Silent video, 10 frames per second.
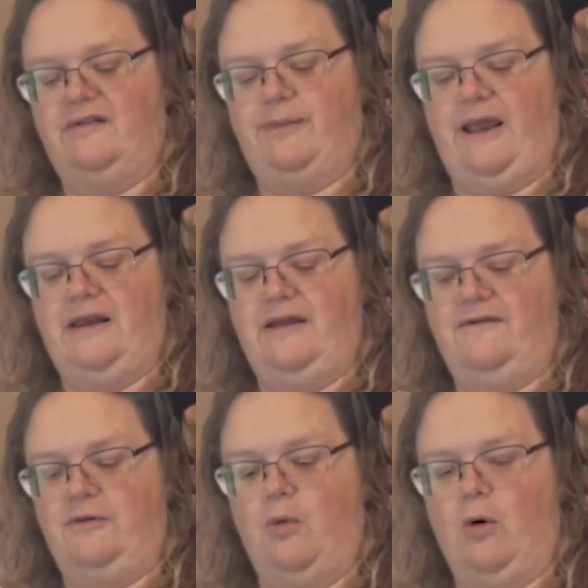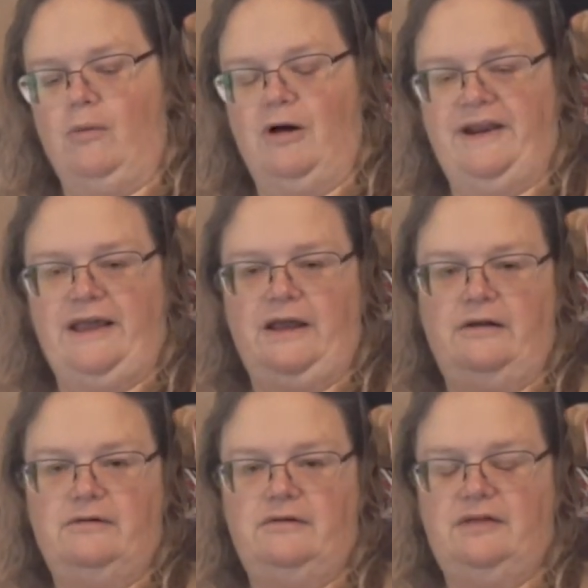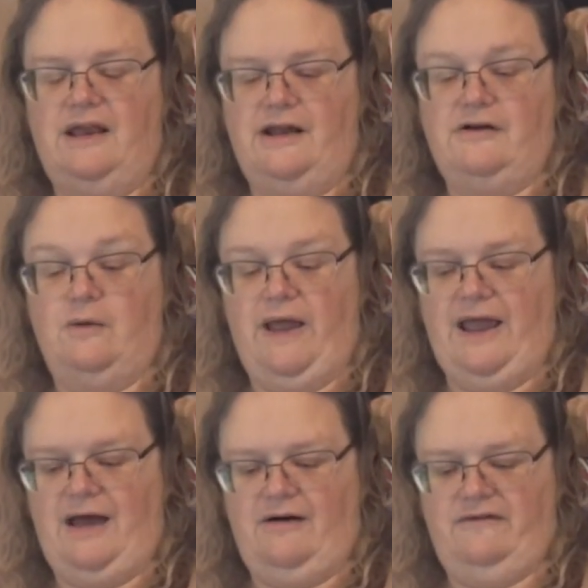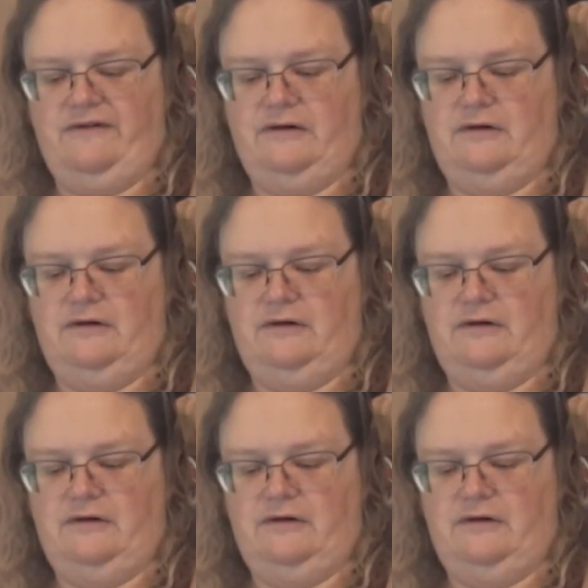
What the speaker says: spend even more money that I don't have.